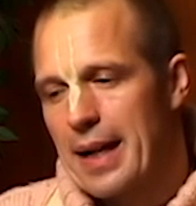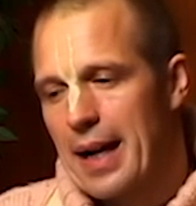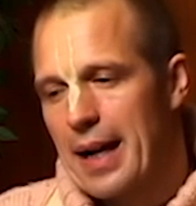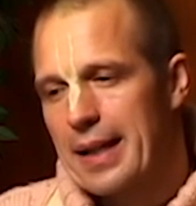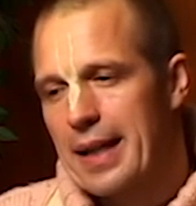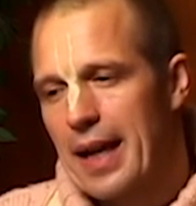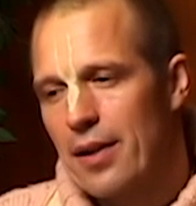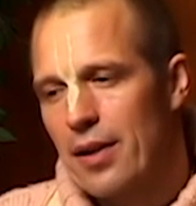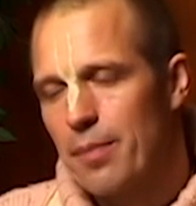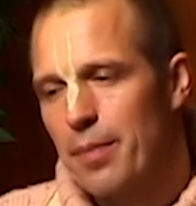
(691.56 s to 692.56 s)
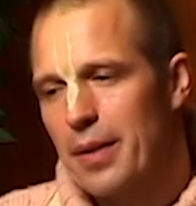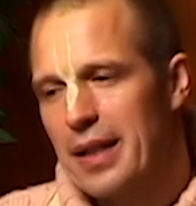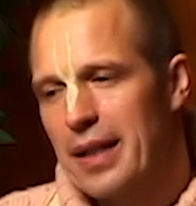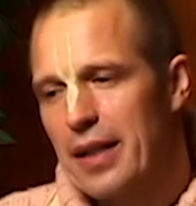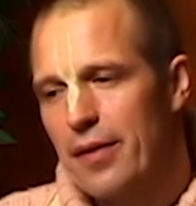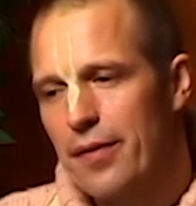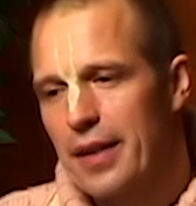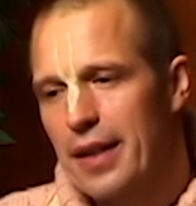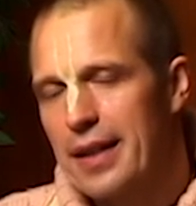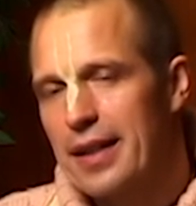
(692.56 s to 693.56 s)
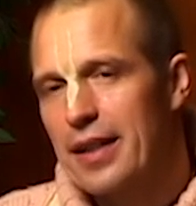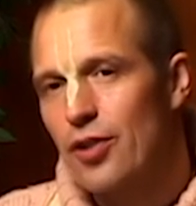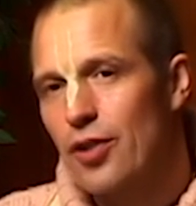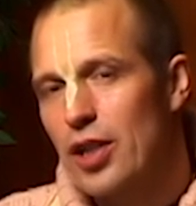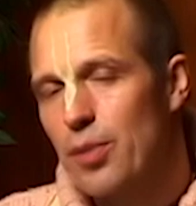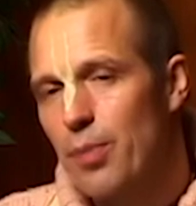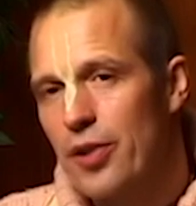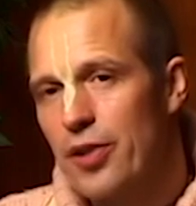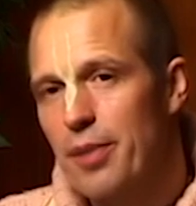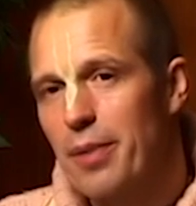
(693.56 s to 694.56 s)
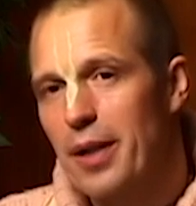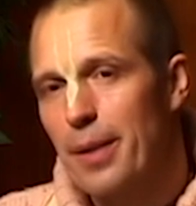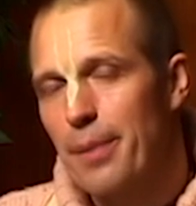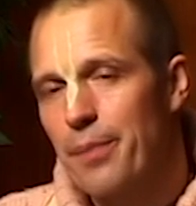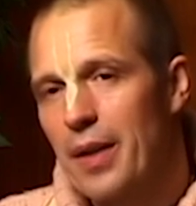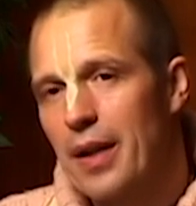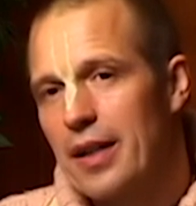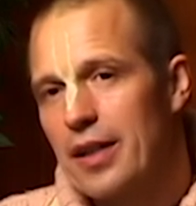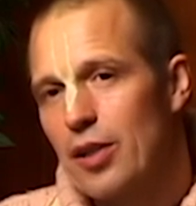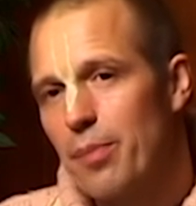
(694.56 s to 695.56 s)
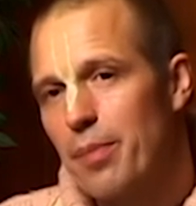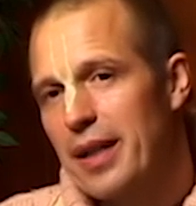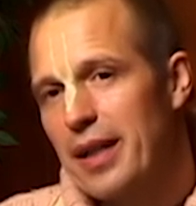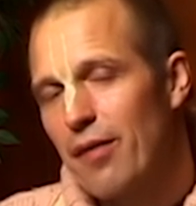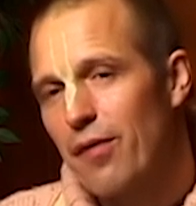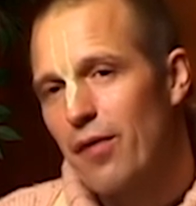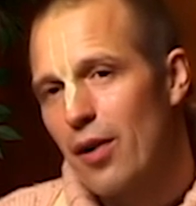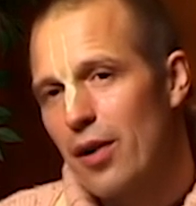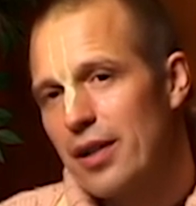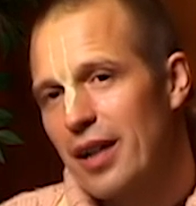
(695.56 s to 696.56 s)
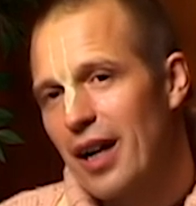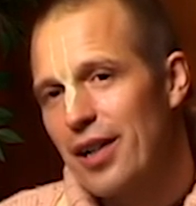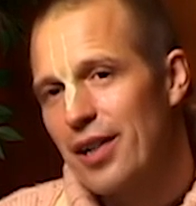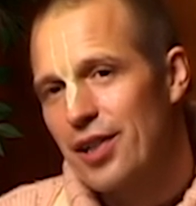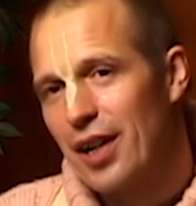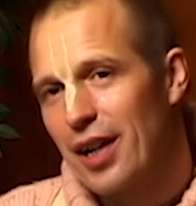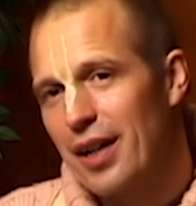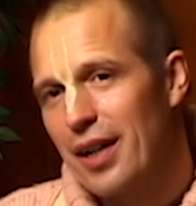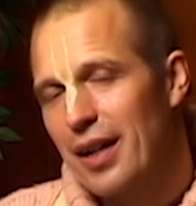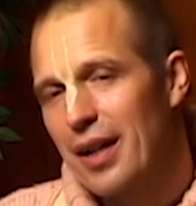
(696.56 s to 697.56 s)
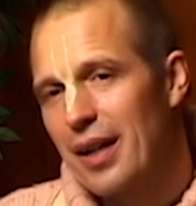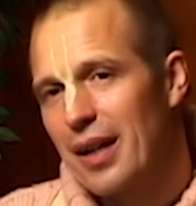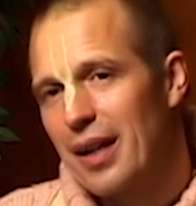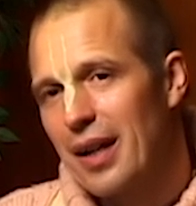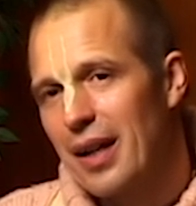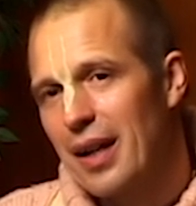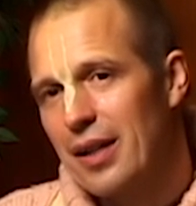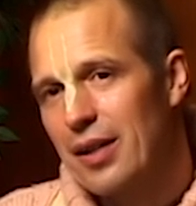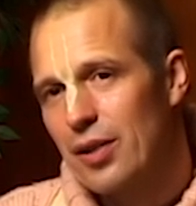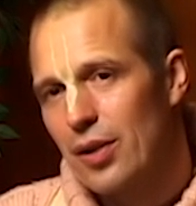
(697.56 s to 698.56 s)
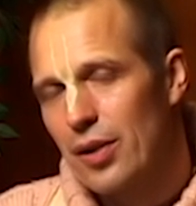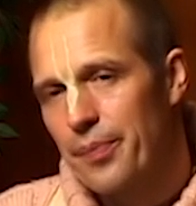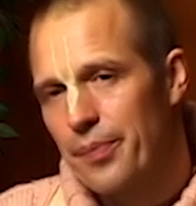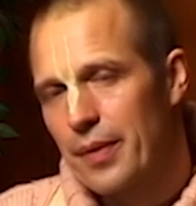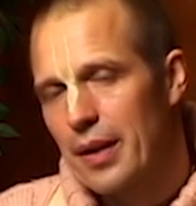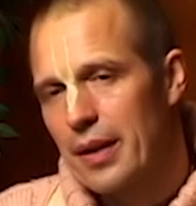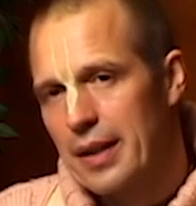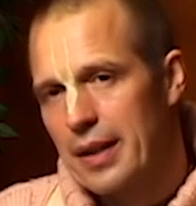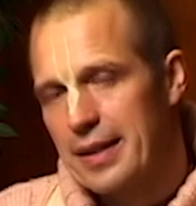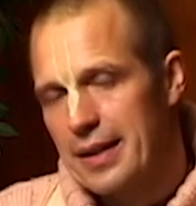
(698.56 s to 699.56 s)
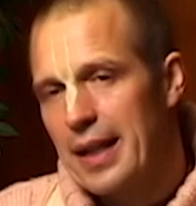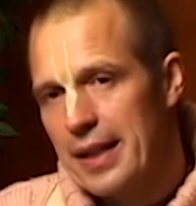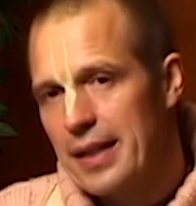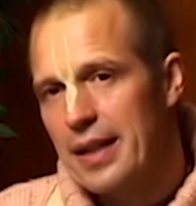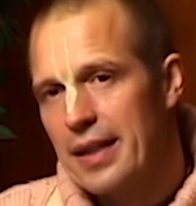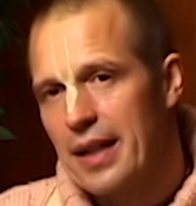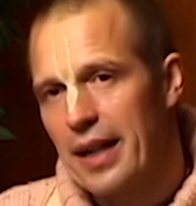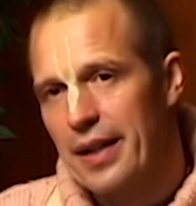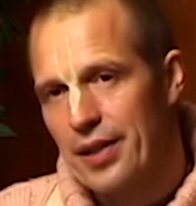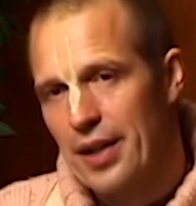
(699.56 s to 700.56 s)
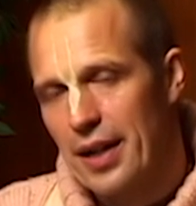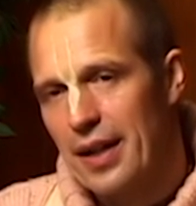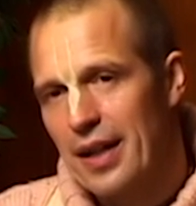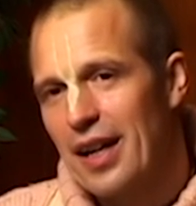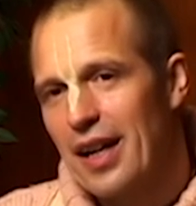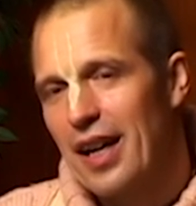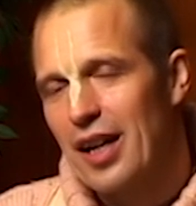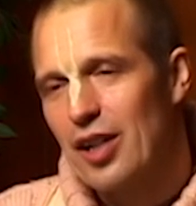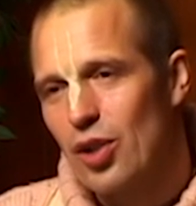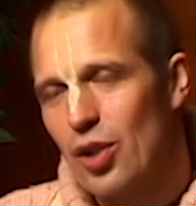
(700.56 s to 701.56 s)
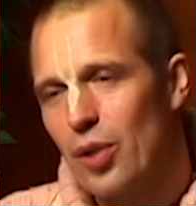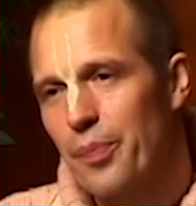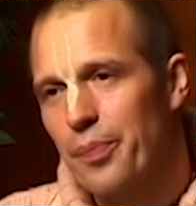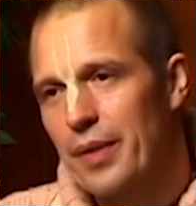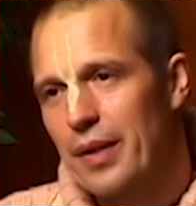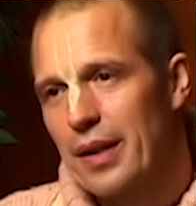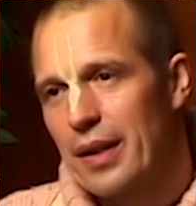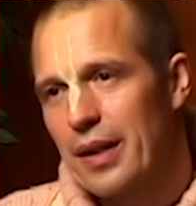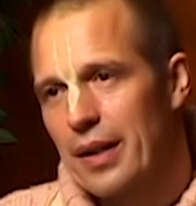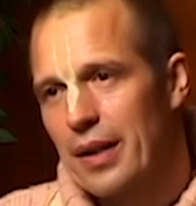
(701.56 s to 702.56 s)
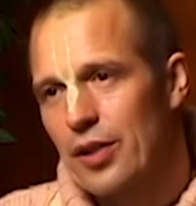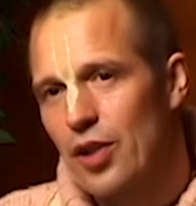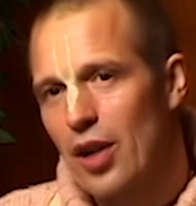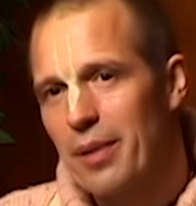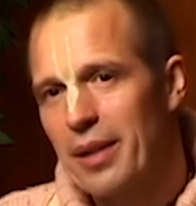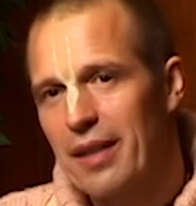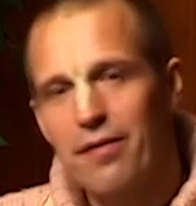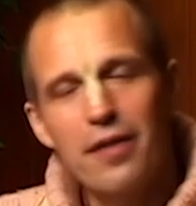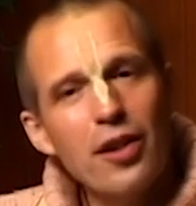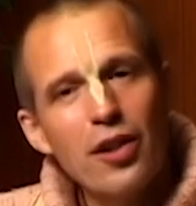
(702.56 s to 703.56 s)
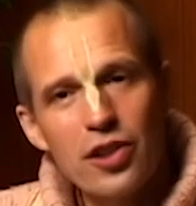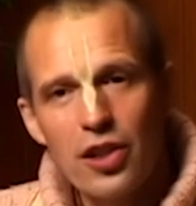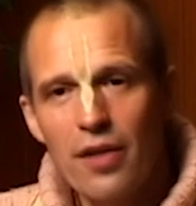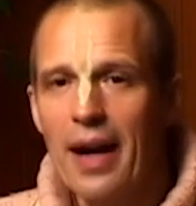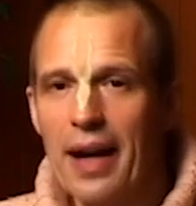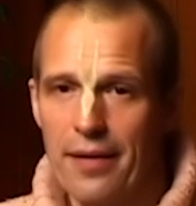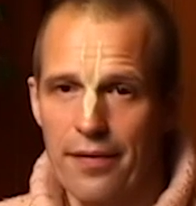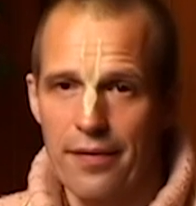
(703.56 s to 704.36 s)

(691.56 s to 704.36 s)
"I cannot believe that it is responsible to bring a foreign culture into, that is the Indian culture, into Germany. It will not survive.